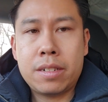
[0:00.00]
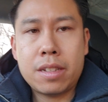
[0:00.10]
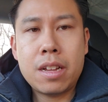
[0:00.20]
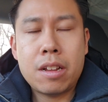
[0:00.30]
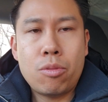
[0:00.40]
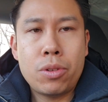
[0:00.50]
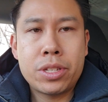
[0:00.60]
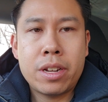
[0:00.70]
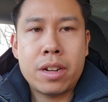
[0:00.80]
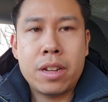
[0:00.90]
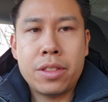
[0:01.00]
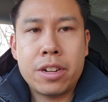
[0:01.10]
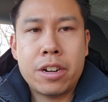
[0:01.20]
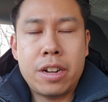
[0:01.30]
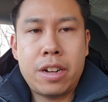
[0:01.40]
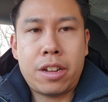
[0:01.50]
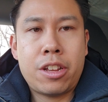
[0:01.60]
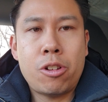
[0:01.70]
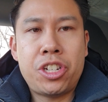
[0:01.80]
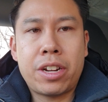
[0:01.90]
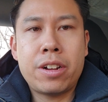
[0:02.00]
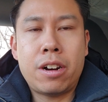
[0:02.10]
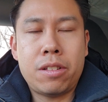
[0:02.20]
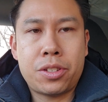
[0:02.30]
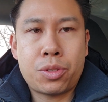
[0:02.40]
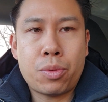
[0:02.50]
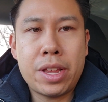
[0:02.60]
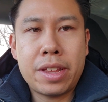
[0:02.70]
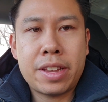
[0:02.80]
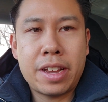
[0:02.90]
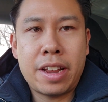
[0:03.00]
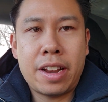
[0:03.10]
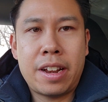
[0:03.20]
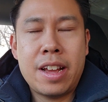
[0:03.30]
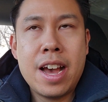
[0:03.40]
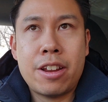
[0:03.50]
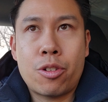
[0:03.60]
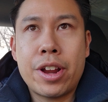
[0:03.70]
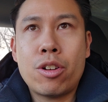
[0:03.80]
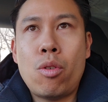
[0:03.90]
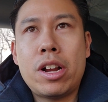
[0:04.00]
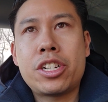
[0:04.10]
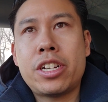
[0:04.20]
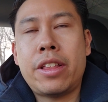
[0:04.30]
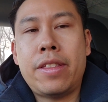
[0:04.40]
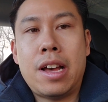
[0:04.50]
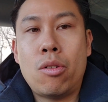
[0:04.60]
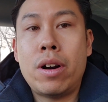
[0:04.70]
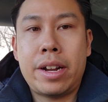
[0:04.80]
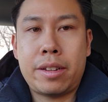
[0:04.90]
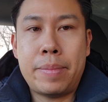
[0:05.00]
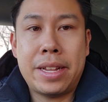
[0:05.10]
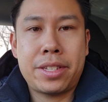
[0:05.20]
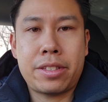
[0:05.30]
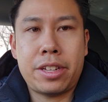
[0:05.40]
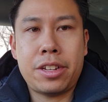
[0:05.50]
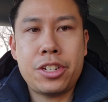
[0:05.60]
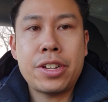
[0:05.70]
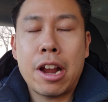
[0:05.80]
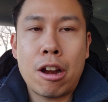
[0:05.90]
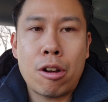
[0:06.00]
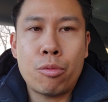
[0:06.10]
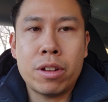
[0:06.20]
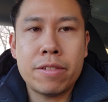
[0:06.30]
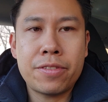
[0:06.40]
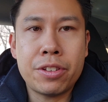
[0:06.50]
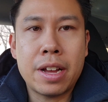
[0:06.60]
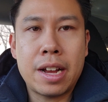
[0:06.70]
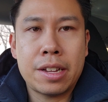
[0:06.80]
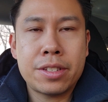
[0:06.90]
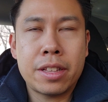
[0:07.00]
I was on another coaching call this week and had a great question that I wanted to basically share with you guys.